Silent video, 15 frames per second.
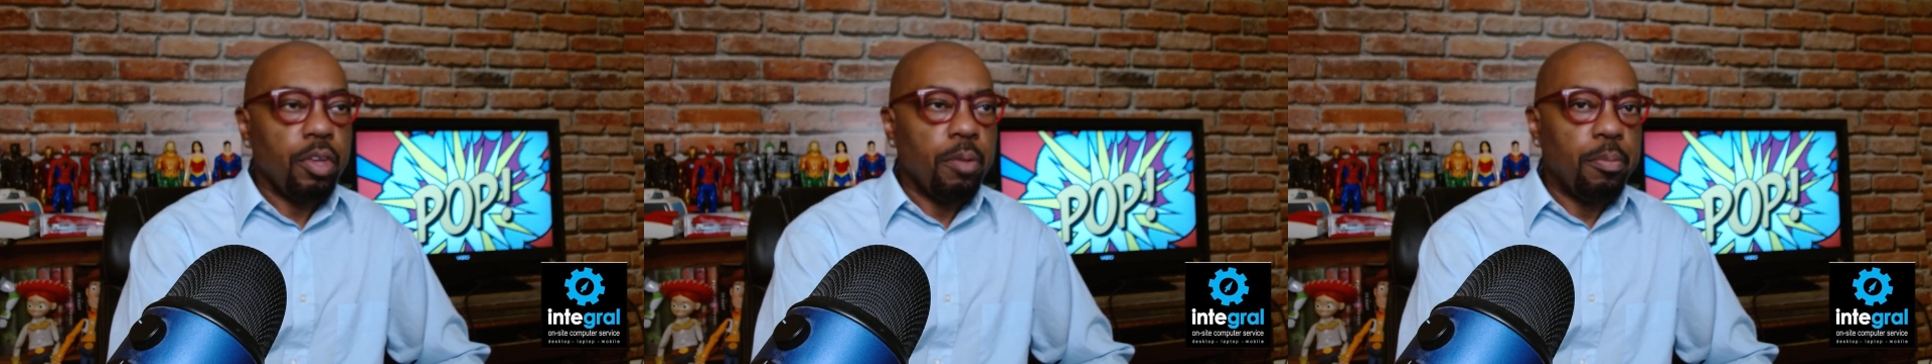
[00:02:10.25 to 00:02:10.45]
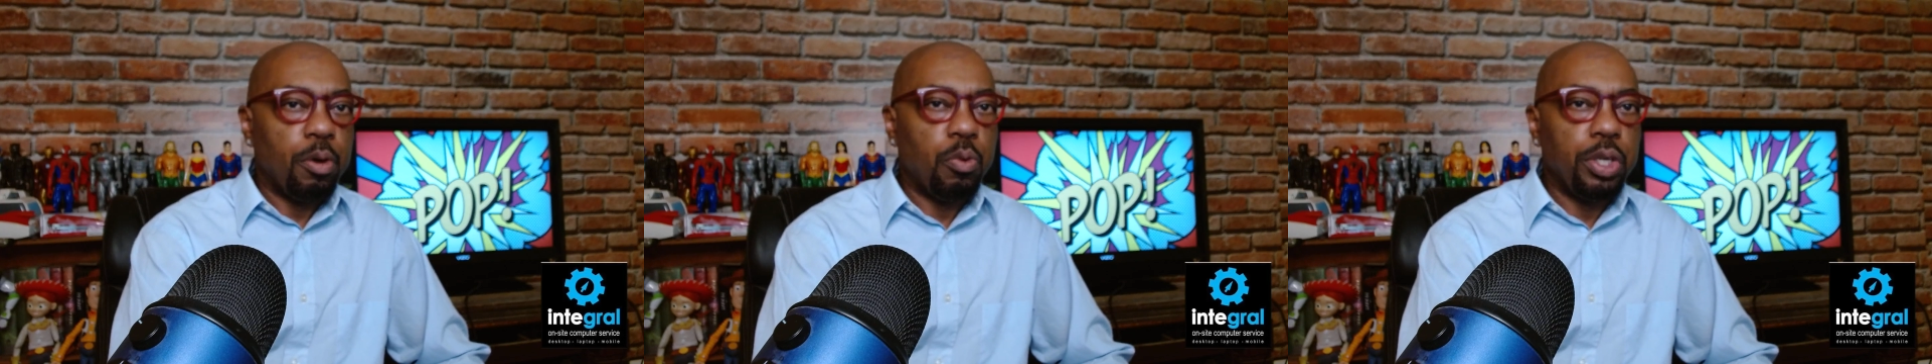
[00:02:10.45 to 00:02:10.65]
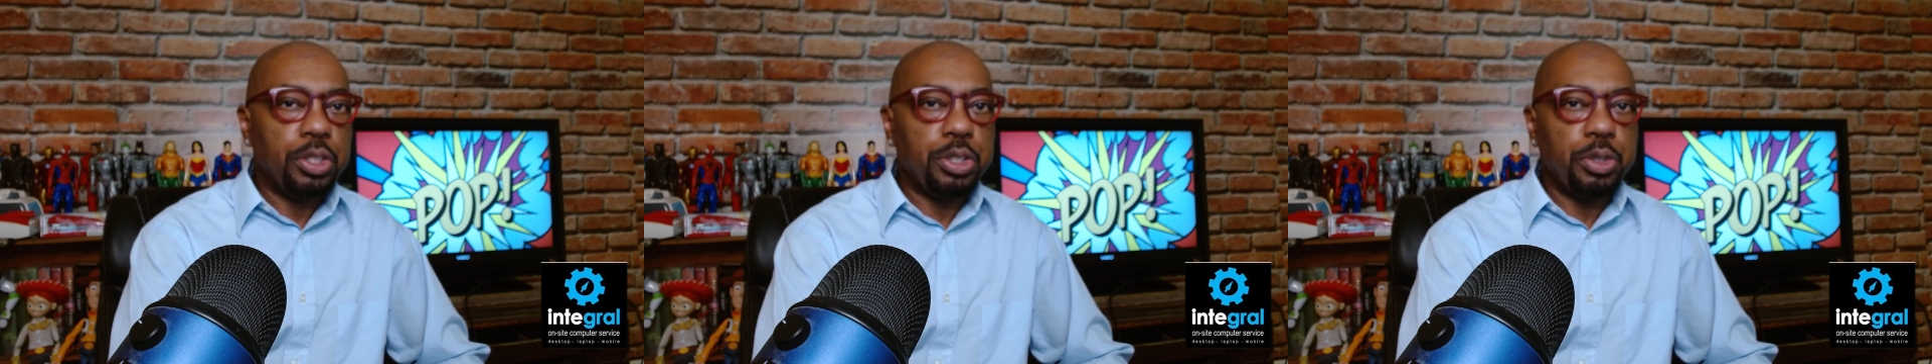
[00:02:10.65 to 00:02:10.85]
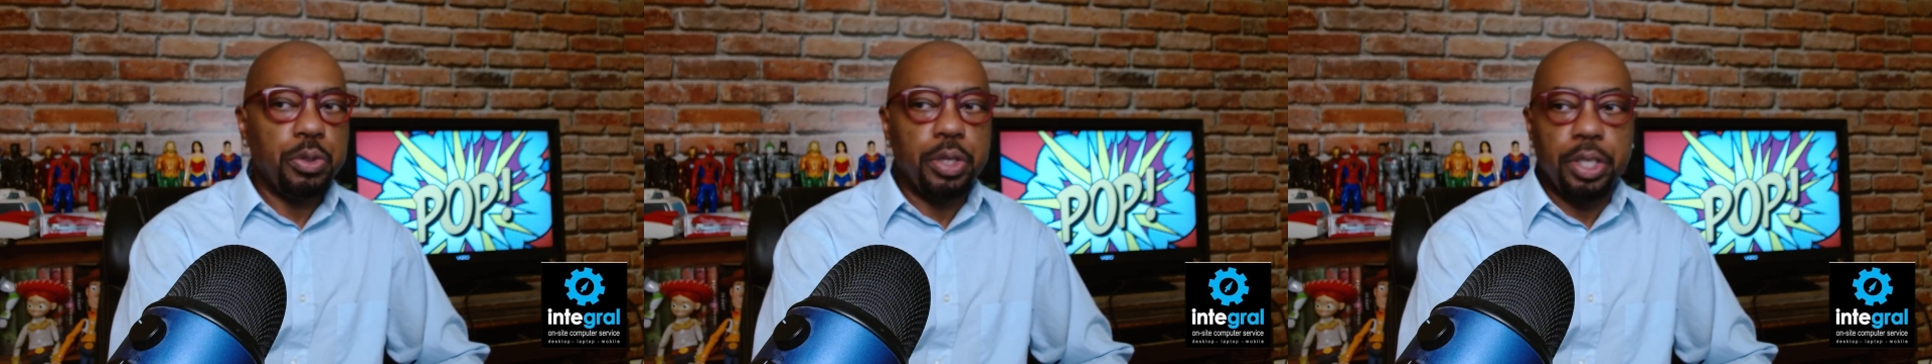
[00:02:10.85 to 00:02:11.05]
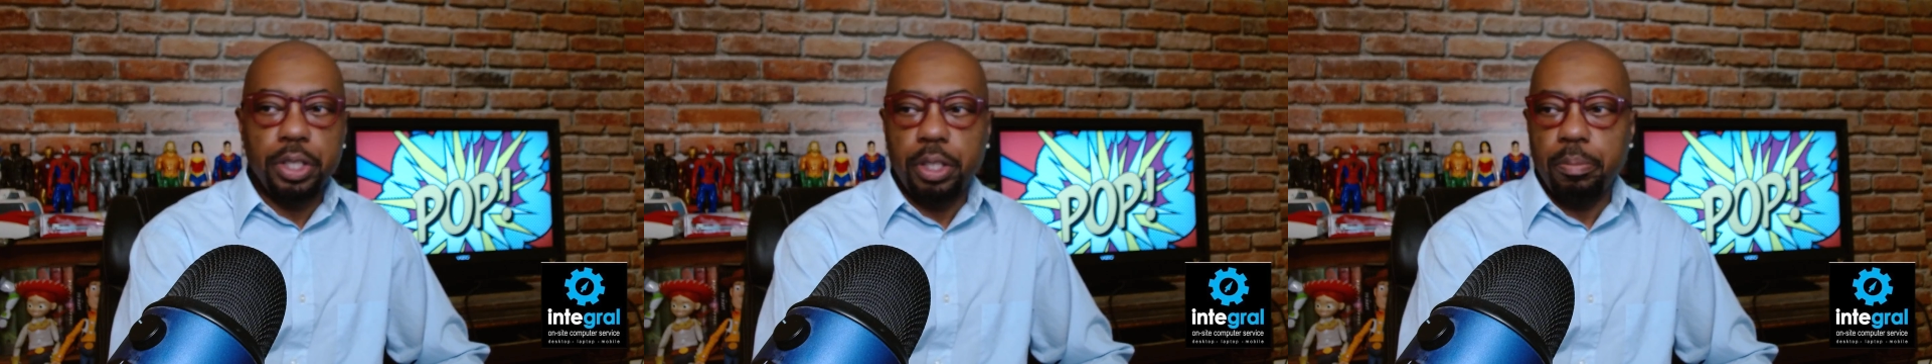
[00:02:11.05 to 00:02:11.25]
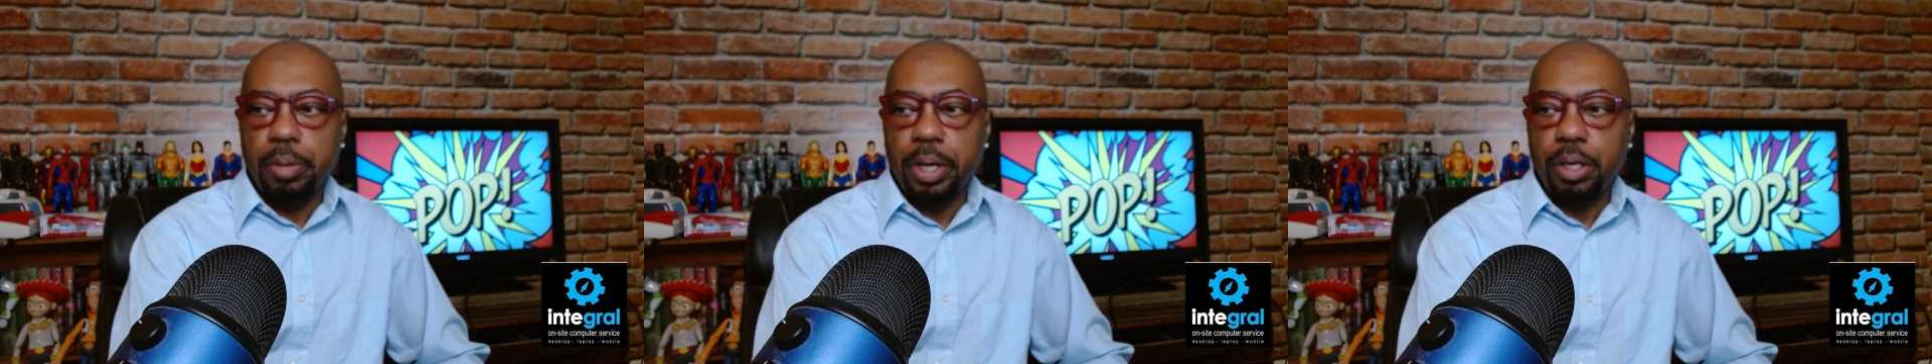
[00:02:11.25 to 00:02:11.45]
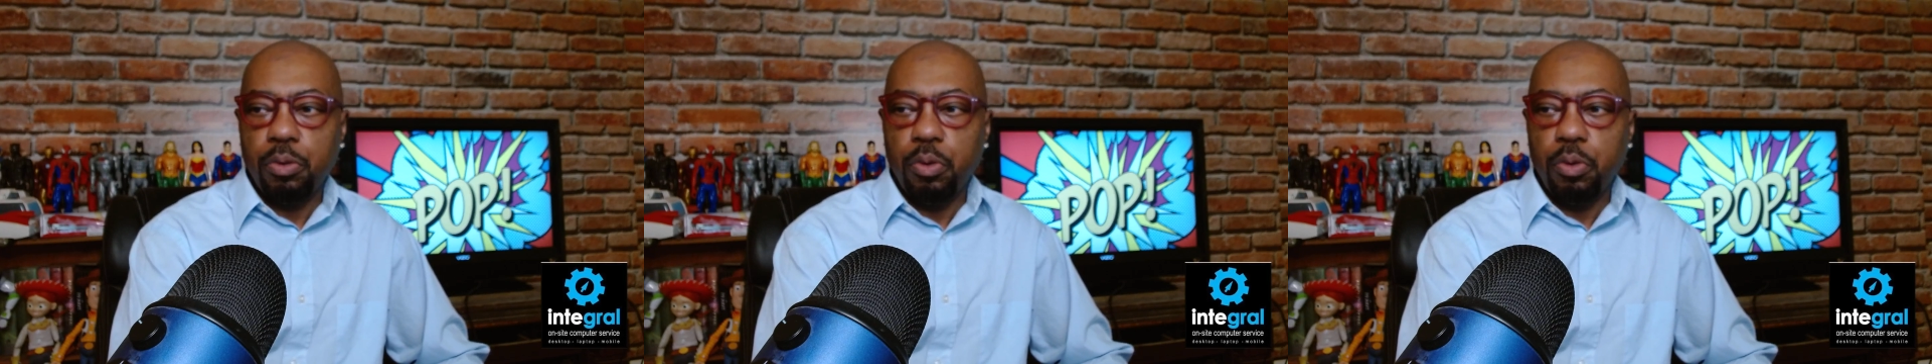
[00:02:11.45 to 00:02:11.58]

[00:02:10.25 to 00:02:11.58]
But once you're in at the main